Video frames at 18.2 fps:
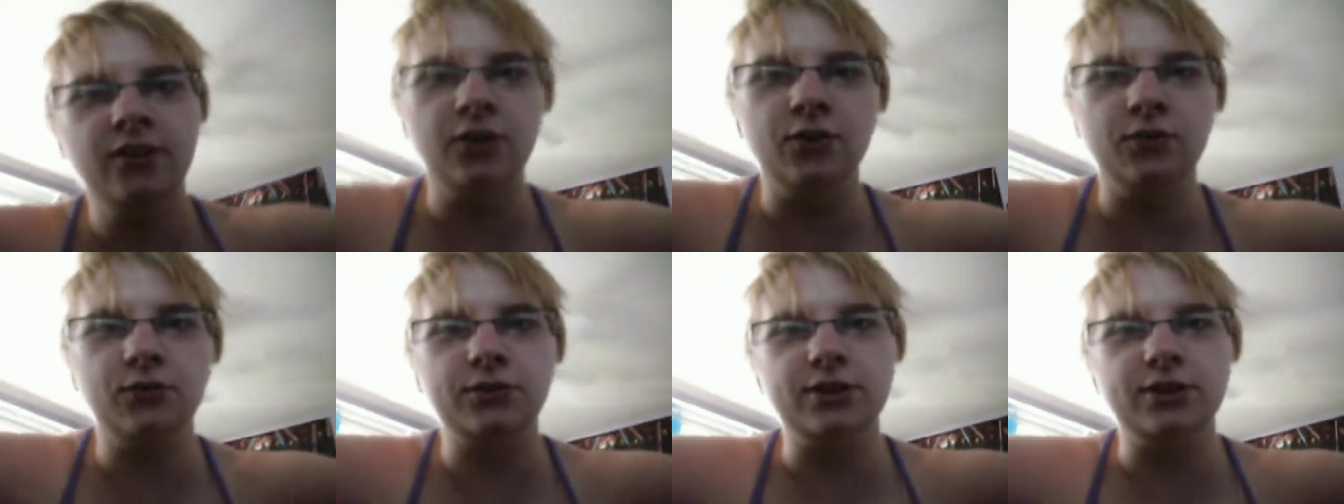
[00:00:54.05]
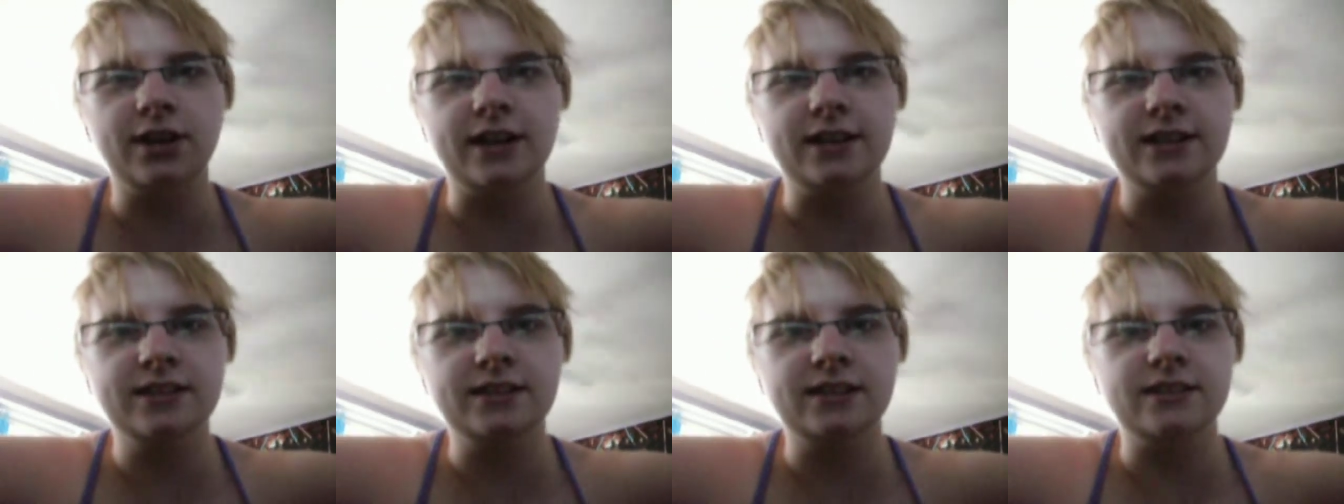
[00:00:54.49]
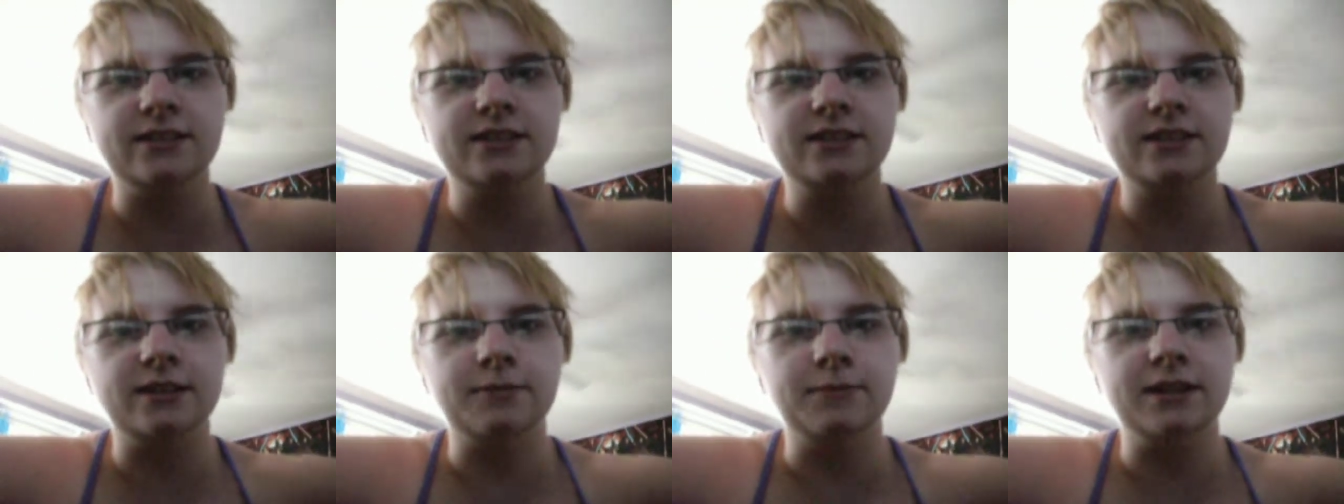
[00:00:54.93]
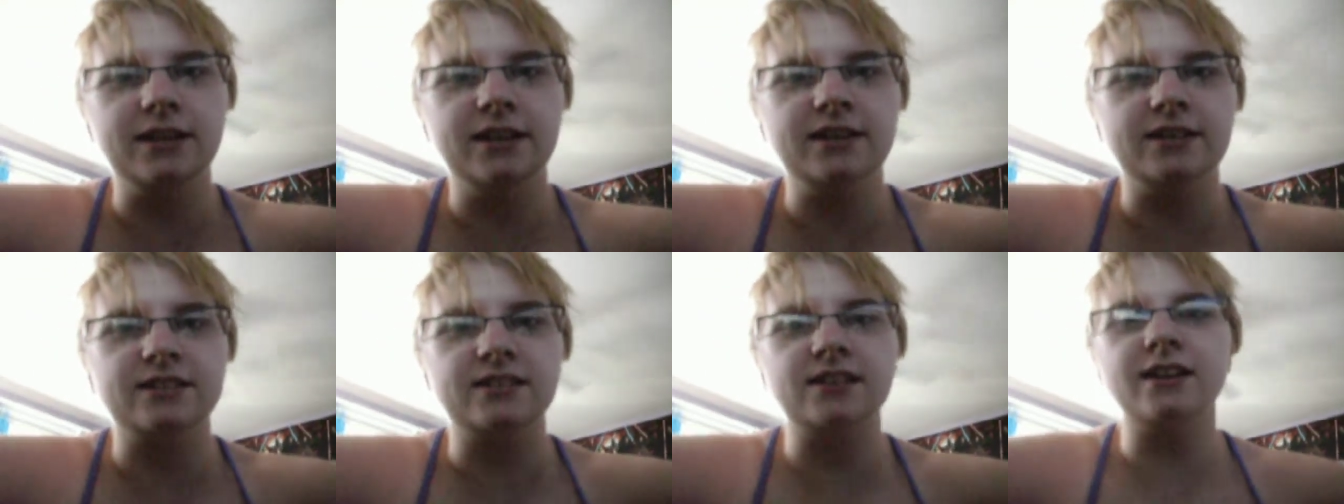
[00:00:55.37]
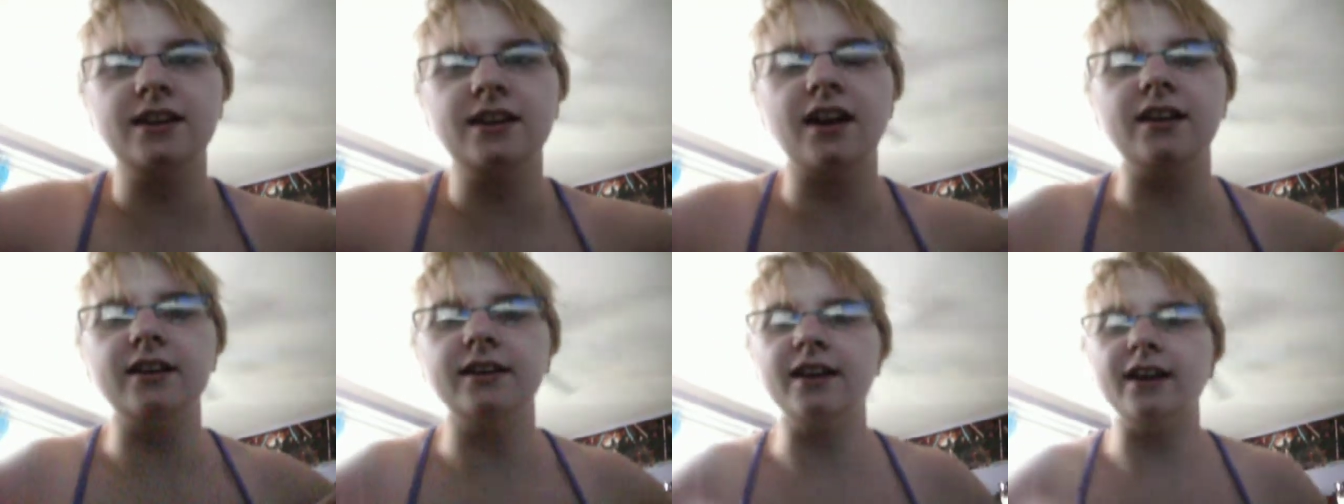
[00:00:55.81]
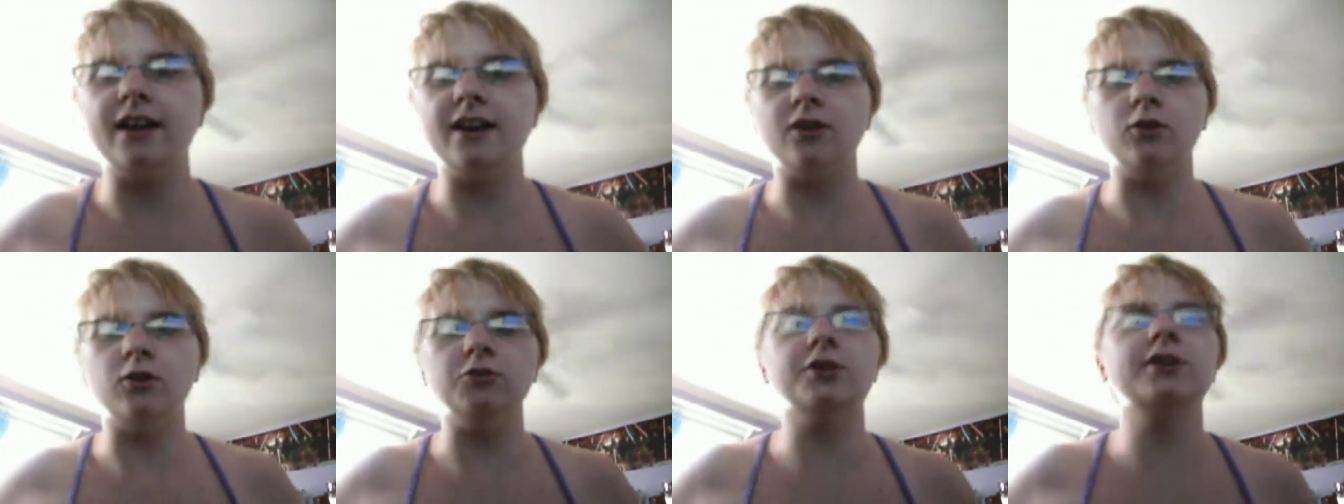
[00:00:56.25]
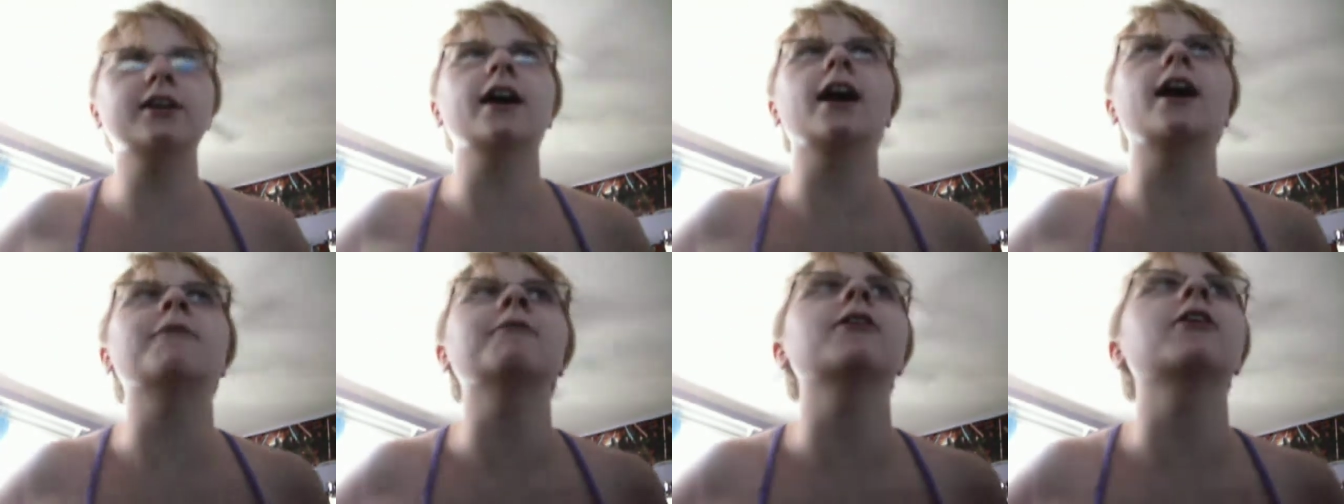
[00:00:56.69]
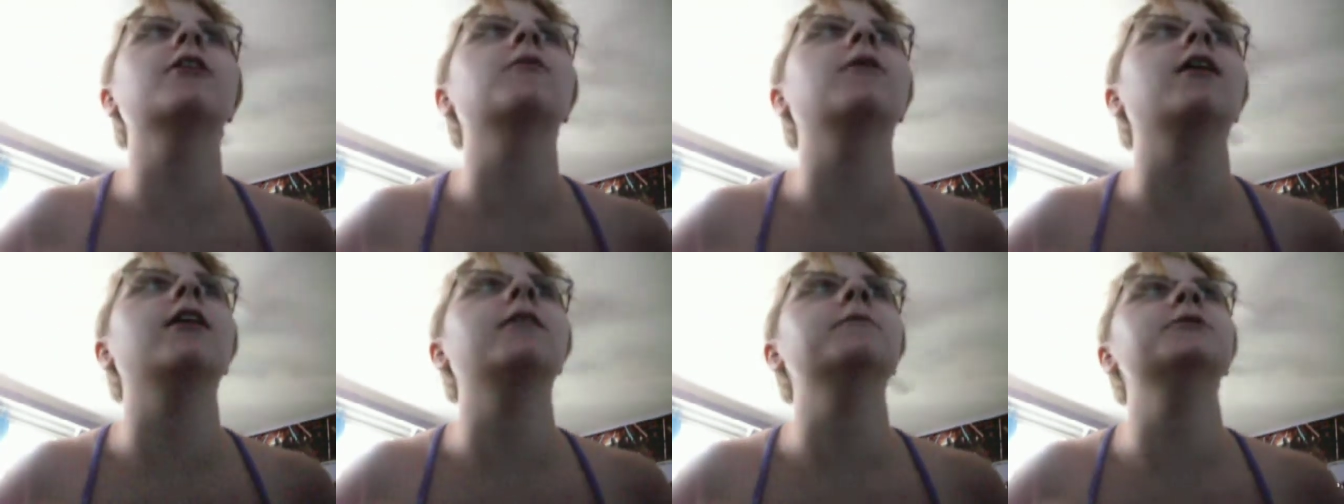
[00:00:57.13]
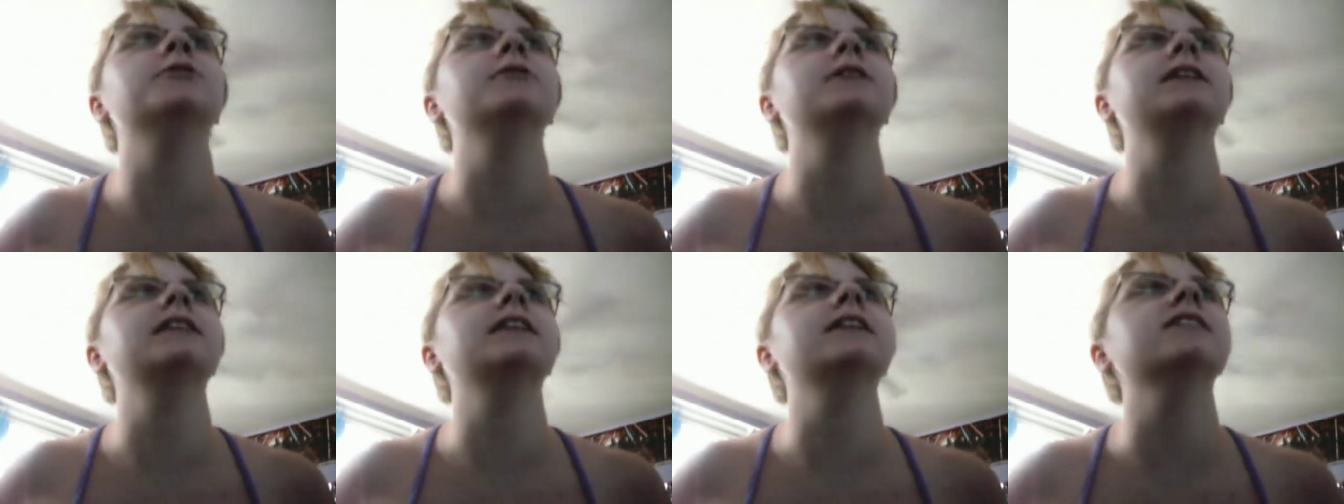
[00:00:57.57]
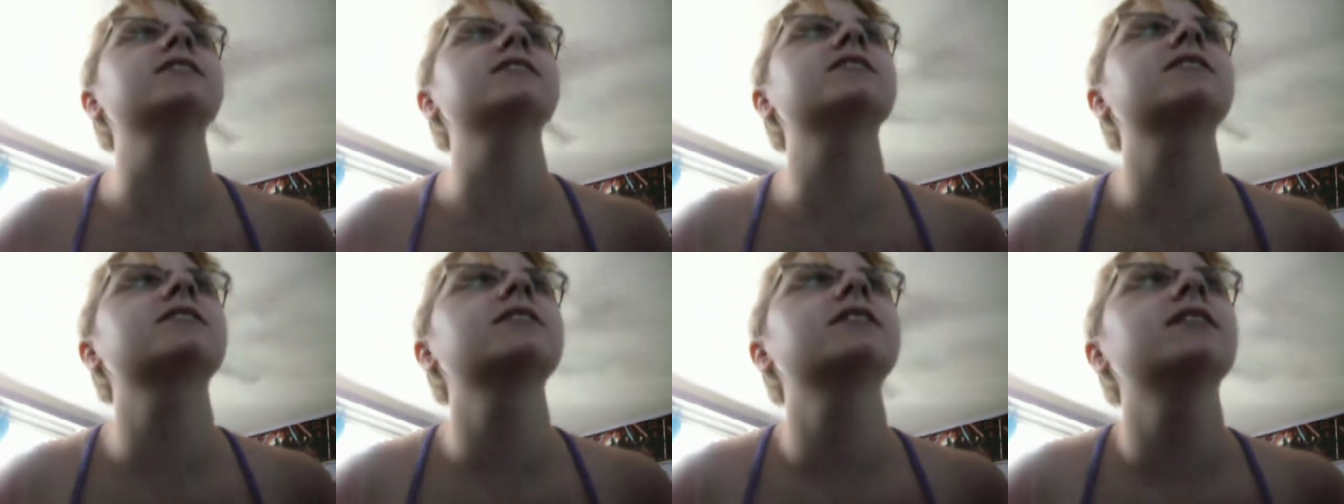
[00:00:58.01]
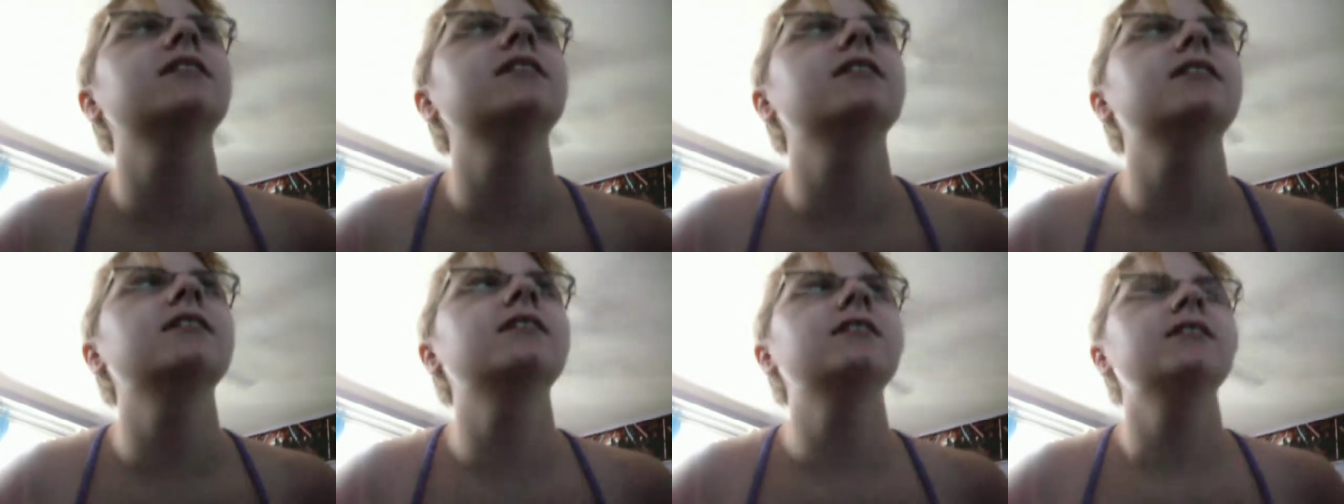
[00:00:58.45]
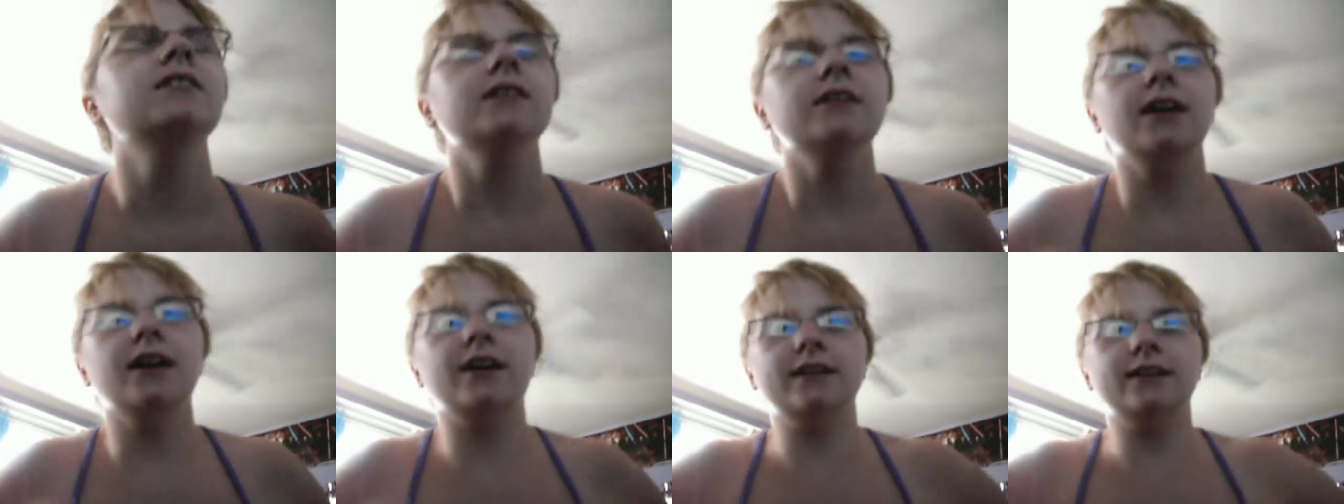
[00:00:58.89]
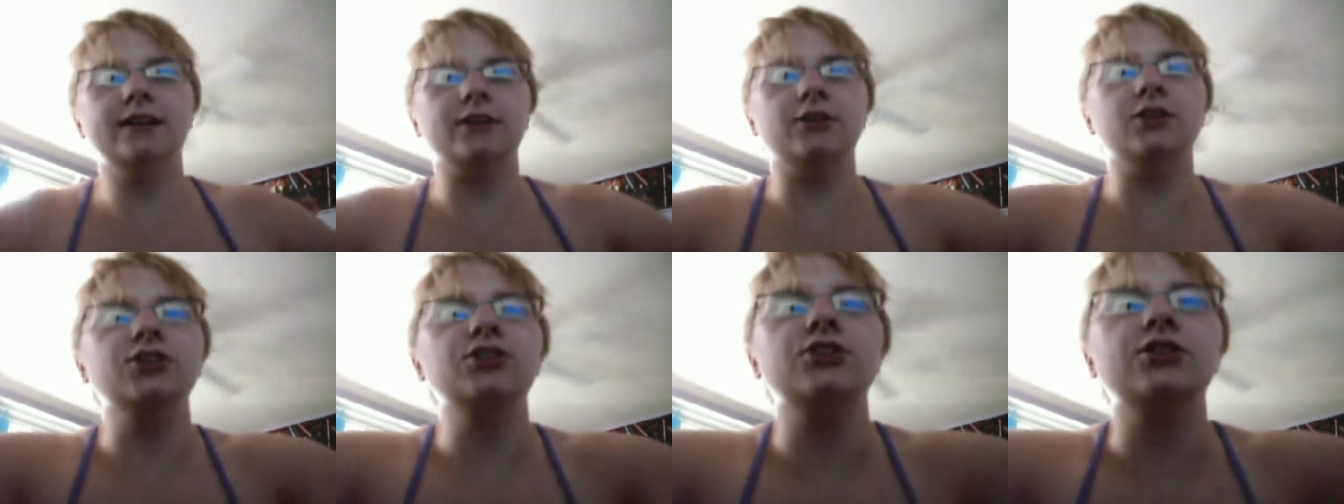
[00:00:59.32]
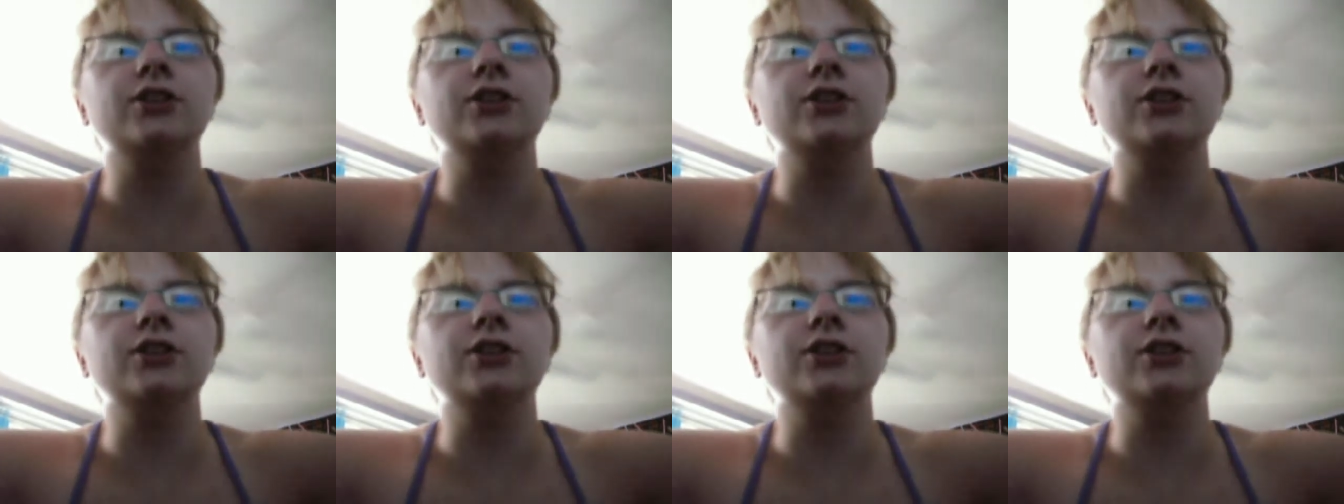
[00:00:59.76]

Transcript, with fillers: Hopefully you guys can see me because I kind of can't hold the camera while I'm doing this. And here's so you